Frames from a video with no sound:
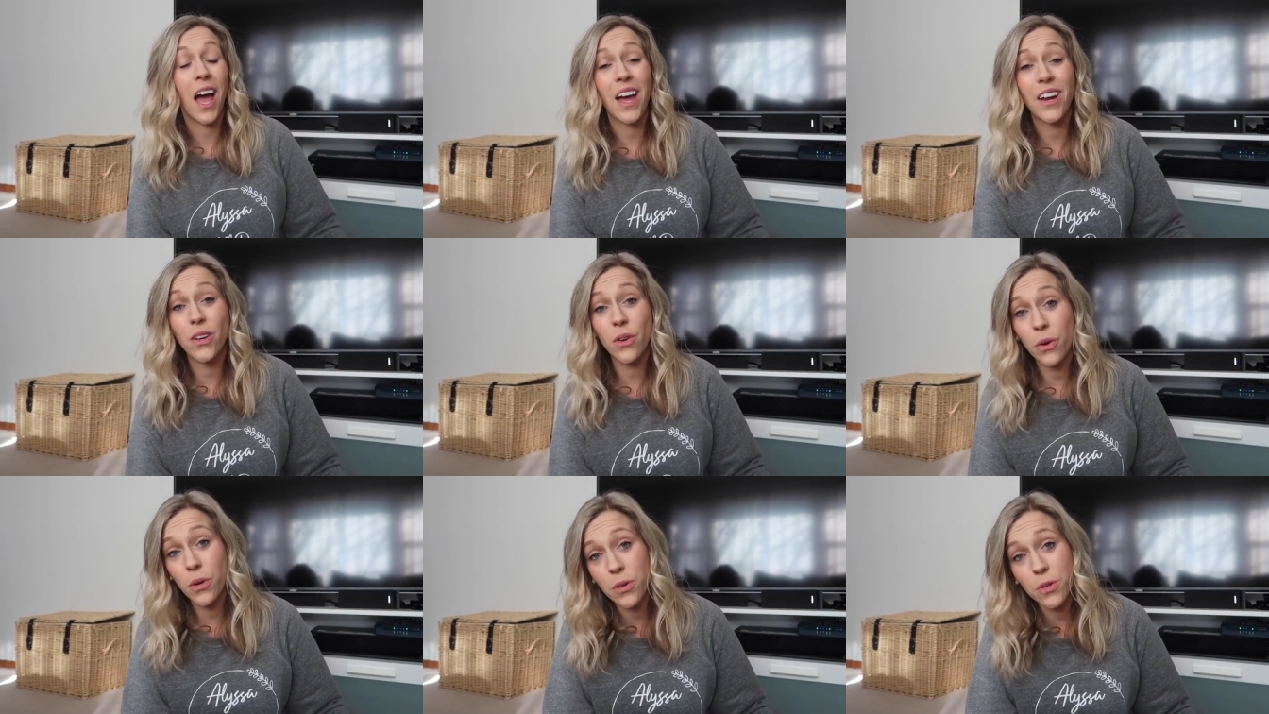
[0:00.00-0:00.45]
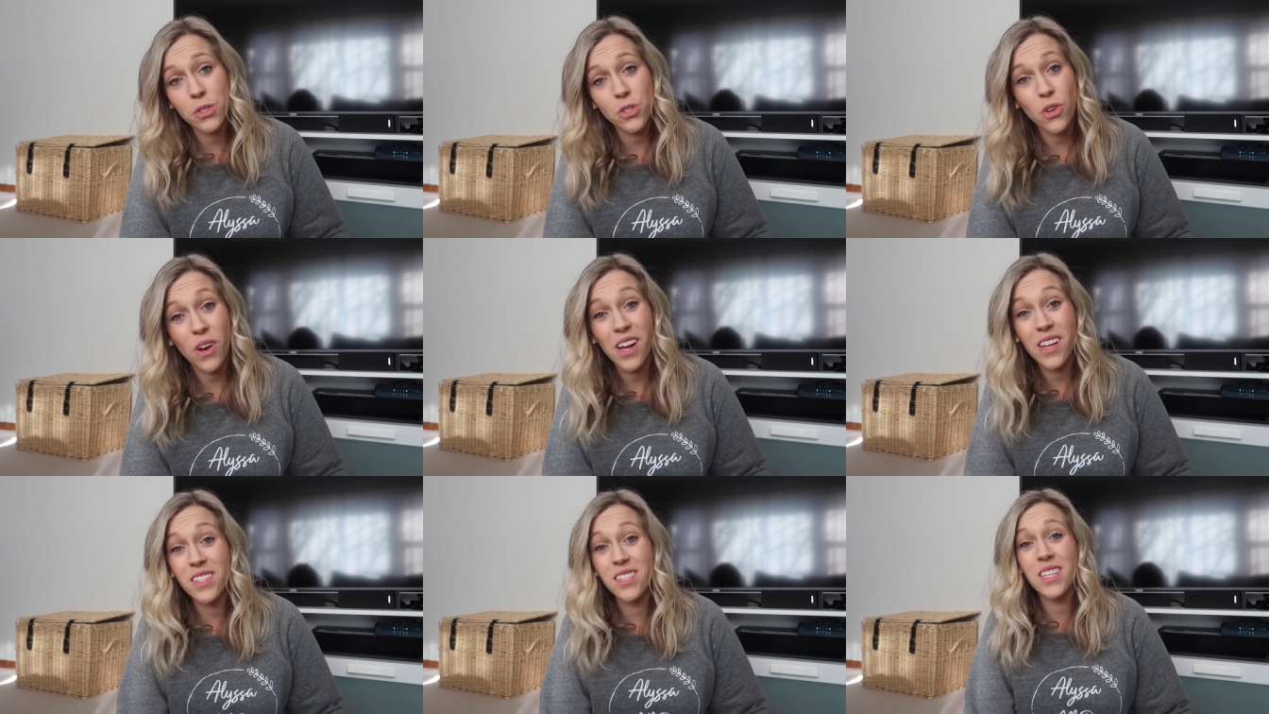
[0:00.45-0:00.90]
I know you're
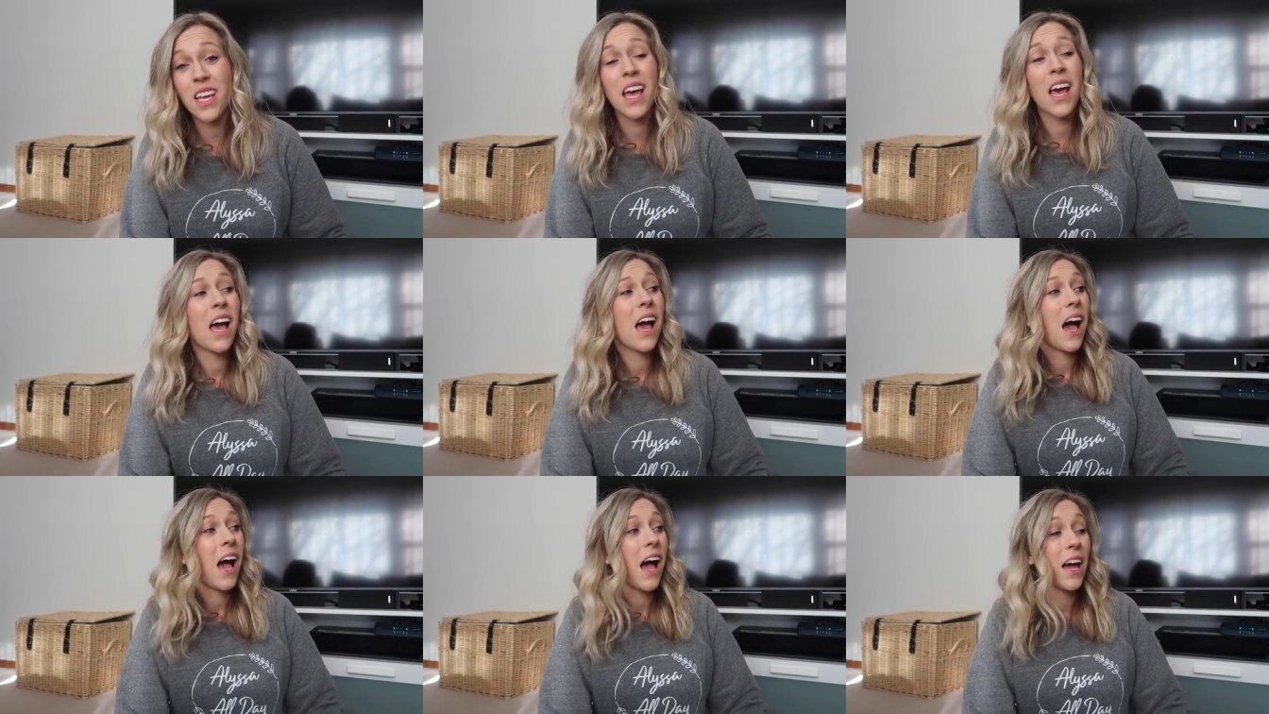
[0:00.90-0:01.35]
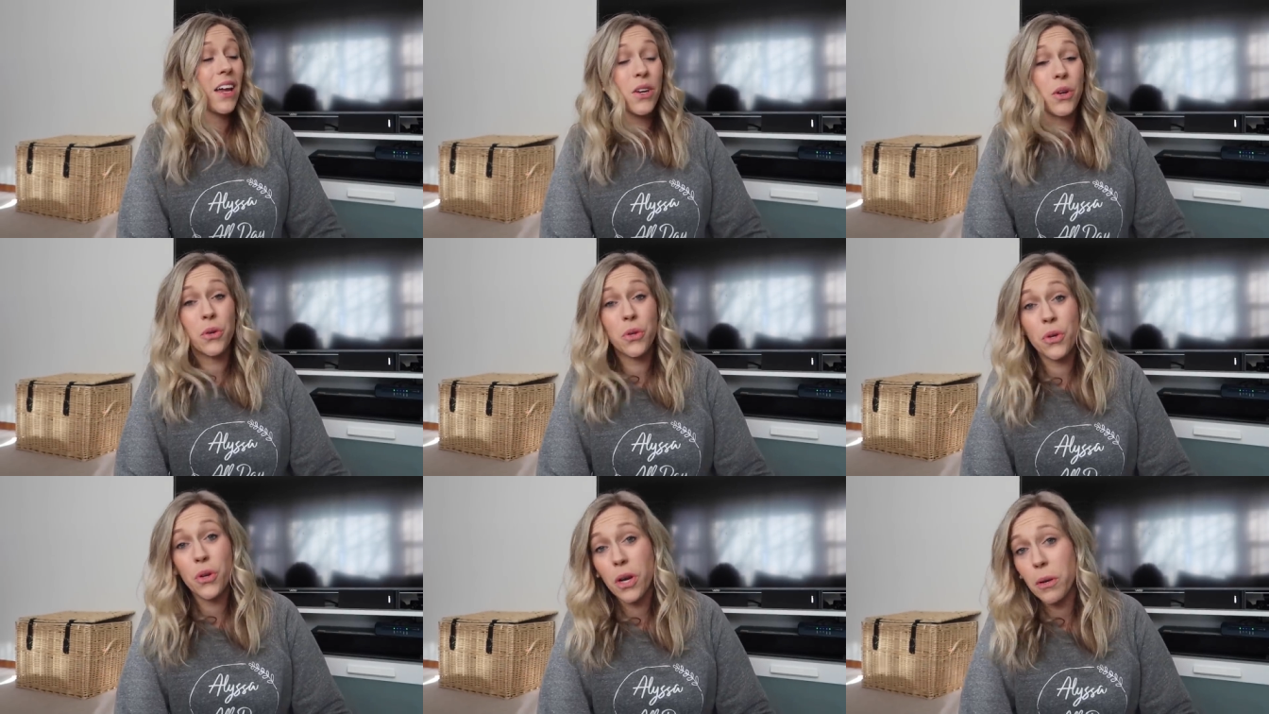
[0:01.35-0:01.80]
stressed. I know
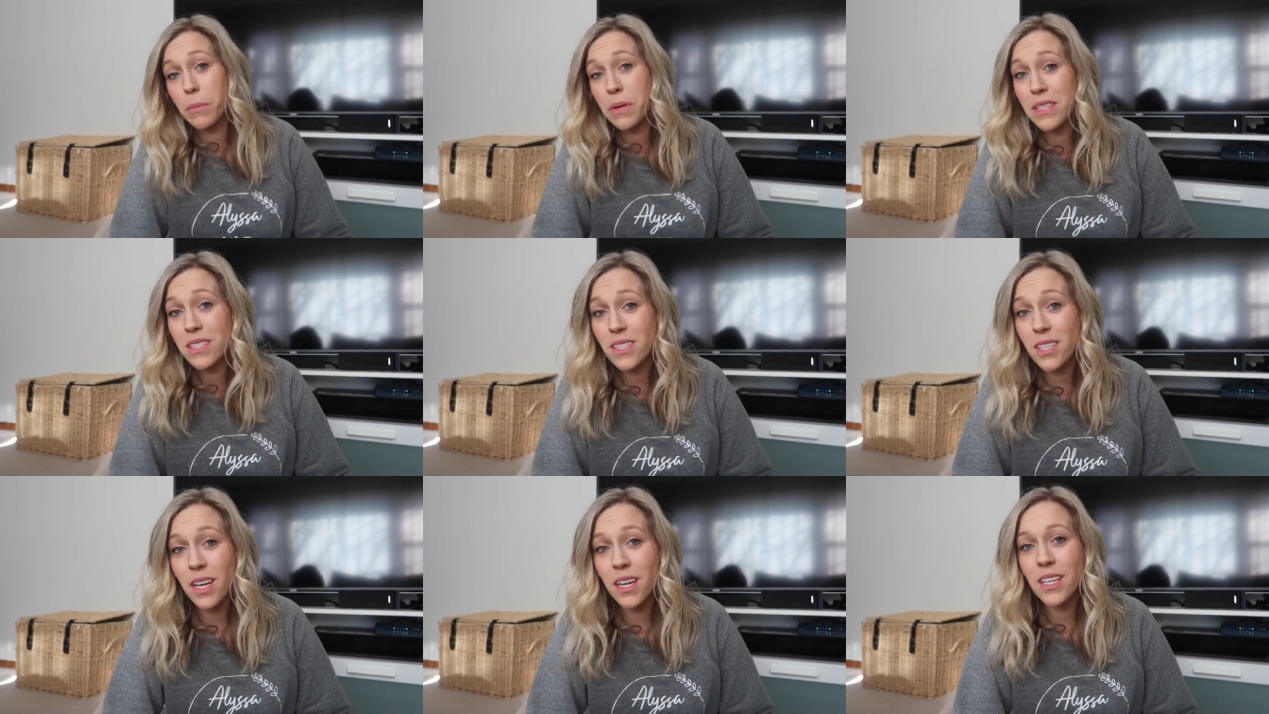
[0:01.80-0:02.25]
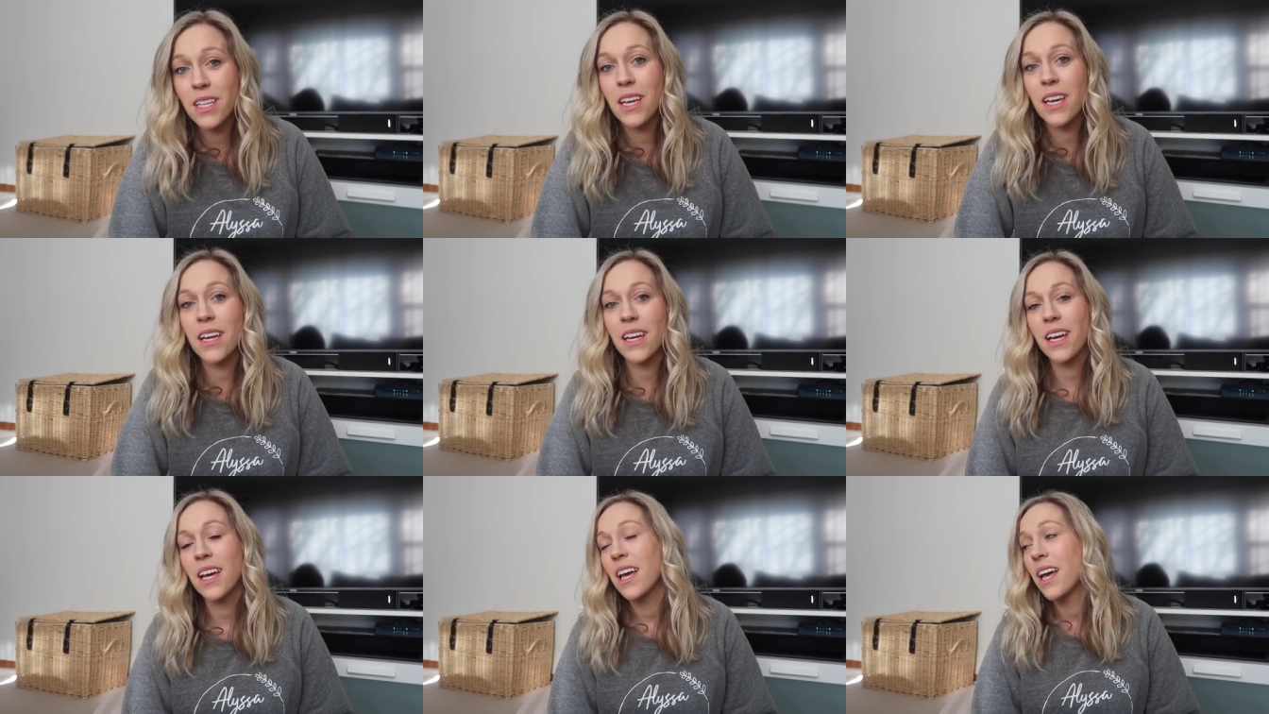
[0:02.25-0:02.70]
you could be
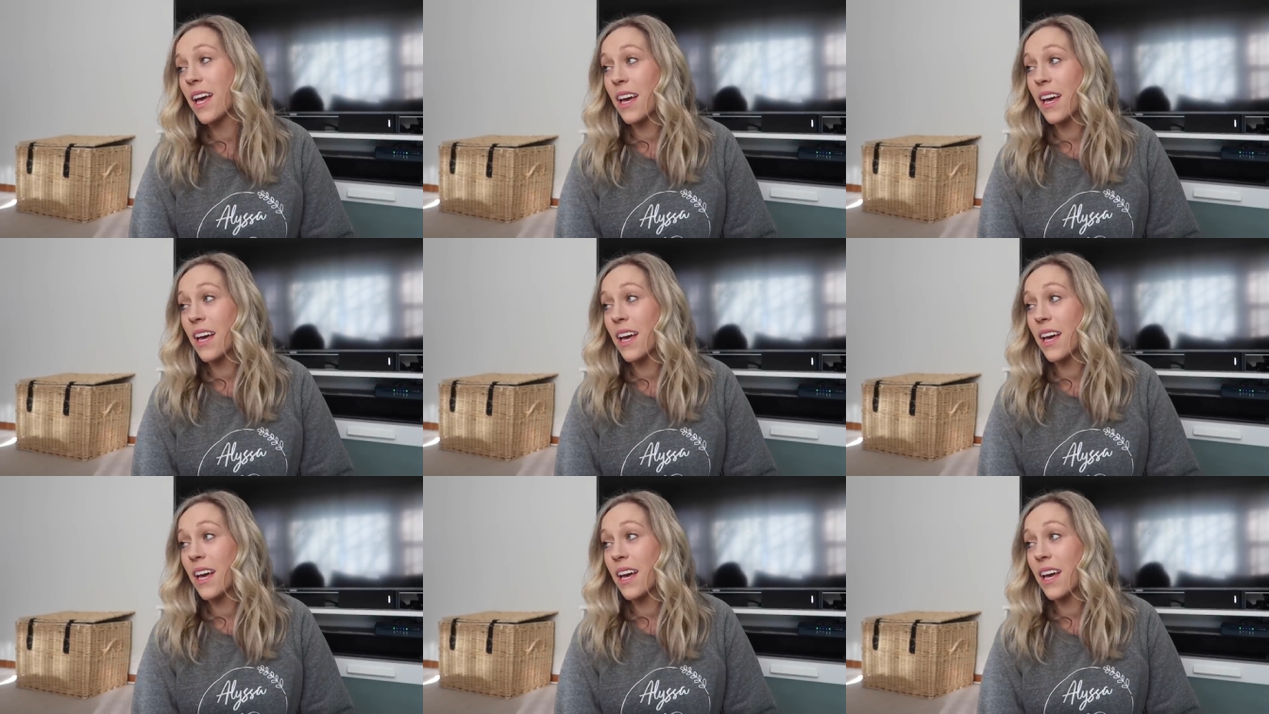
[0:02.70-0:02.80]
studying,